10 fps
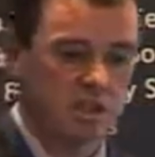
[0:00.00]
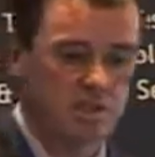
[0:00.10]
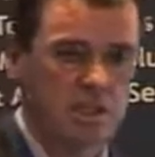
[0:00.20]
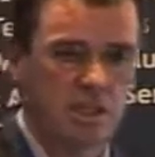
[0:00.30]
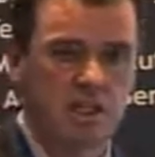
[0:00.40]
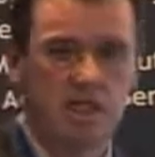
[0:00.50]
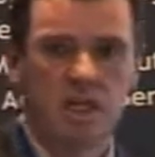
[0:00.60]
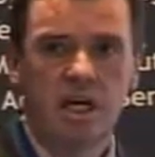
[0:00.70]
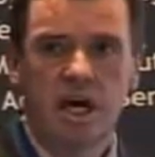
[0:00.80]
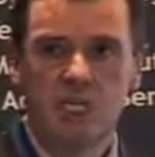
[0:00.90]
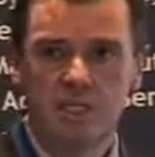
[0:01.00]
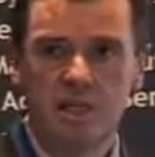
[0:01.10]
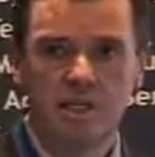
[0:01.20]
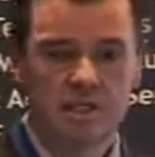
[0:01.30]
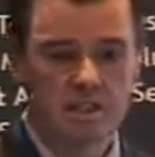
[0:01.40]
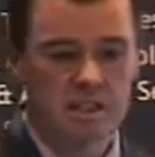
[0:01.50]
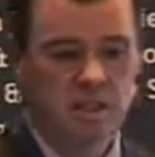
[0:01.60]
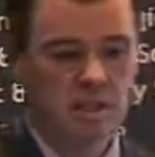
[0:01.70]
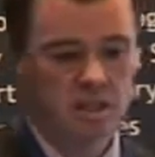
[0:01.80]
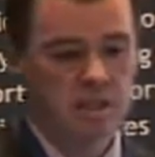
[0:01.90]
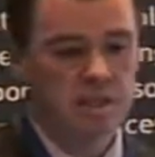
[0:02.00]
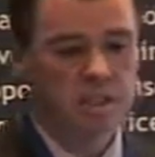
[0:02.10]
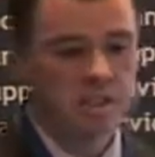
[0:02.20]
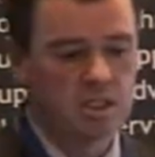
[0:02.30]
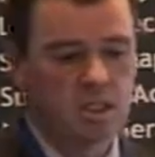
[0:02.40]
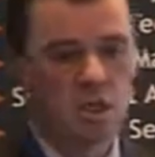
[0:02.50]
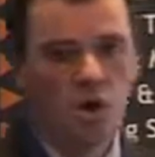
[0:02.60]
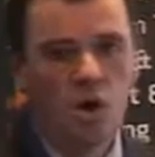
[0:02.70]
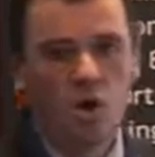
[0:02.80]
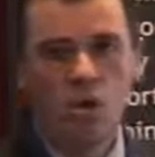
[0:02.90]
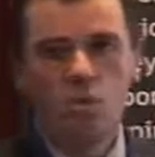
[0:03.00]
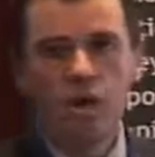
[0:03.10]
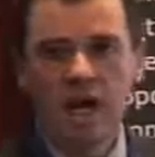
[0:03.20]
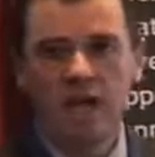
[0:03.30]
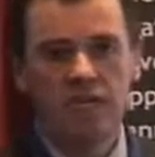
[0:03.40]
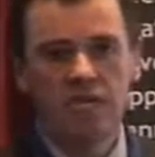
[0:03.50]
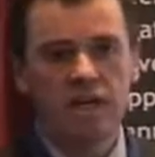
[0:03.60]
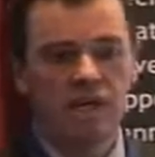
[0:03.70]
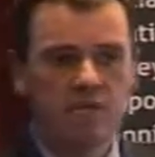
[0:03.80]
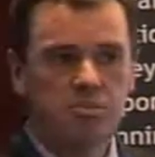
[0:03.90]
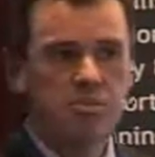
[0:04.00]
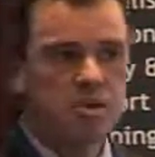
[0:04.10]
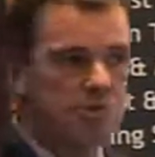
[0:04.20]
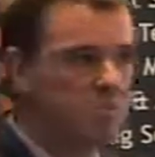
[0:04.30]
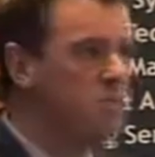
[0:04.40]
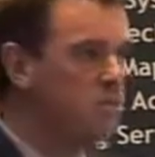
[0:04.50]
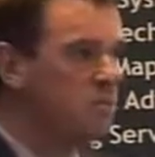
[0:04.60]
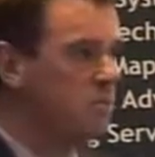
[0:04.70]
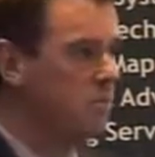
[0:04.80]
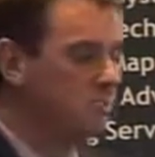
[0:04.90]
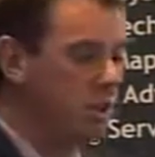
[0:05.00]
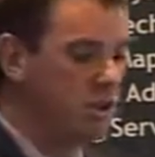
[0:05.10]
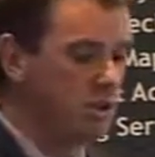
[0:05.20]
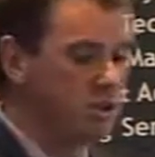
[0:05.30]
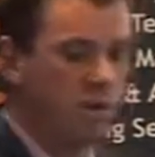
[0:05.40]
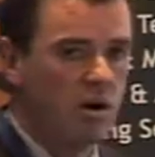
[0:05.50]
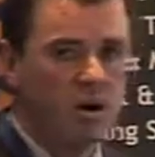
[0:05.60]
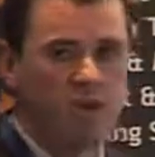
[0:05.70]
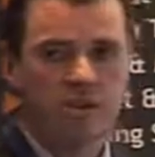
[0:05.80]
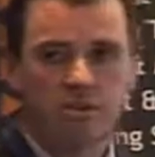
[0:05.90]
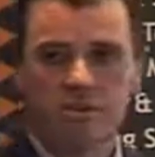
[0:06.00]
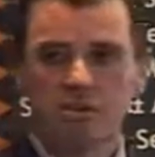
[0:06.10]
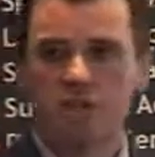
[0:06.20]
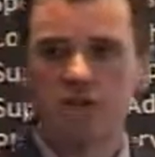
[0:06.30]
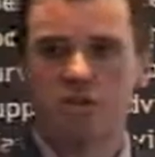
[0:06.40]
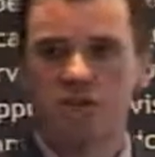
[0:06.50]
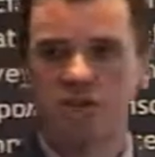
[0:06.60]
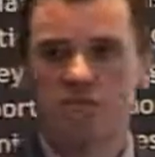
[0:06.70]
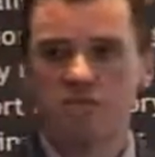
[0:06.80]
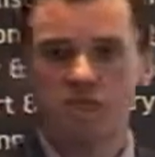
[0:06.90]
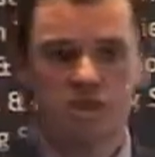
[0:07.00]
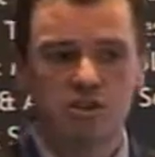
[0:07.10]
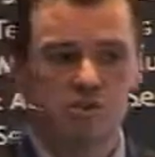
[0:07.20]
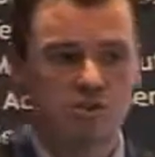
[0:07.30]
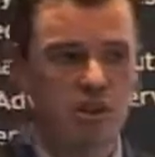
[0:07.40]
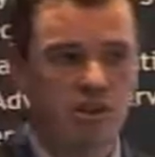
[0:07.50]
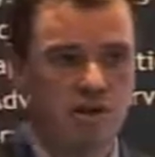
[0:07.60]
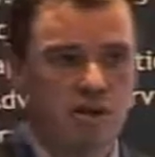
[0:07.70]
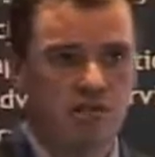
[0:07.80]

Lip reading: critical, and building to the knowledge base. It can be a bit of a bewildering world there, nature conservation, if you're not all that